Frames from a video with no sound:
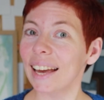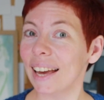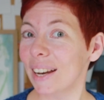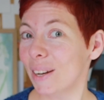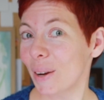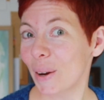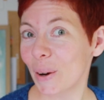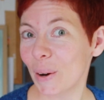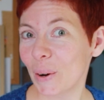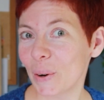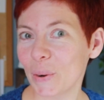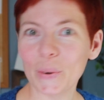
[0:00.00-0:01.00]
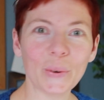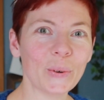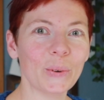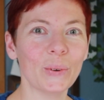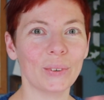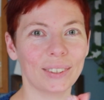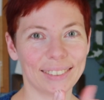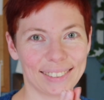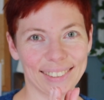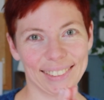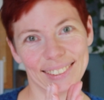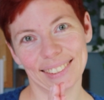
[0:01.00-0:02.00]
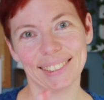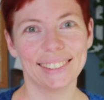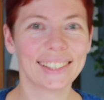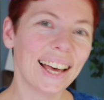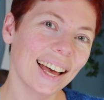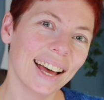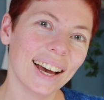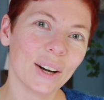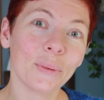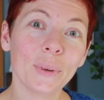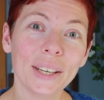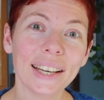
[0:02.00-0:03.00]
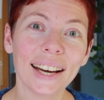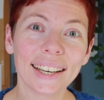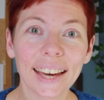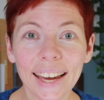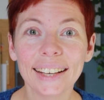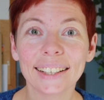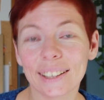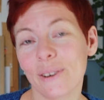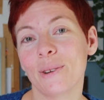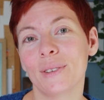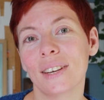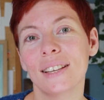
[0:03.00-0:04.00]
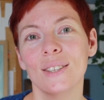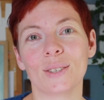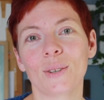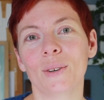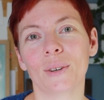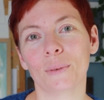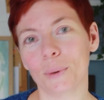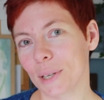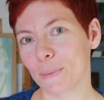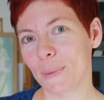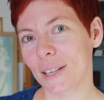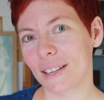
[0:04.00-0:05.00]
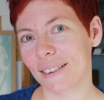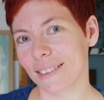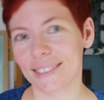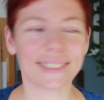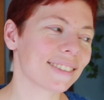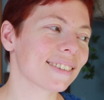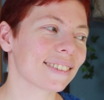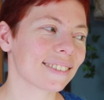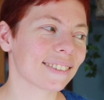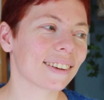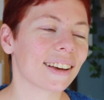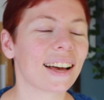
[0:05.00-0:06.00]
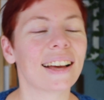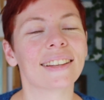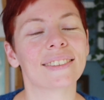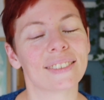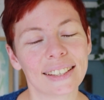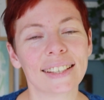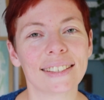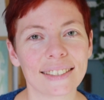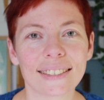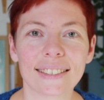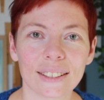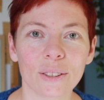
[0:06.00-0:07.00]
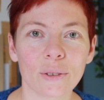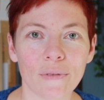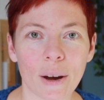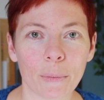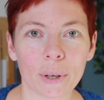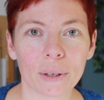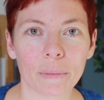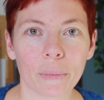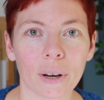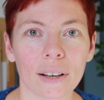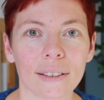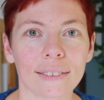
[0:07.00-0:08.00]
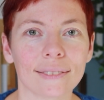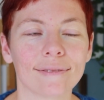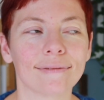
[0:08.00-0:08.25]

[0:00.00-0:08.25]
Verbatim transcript: Hello! We are getting closer to Christmas. Uh, it is still November, but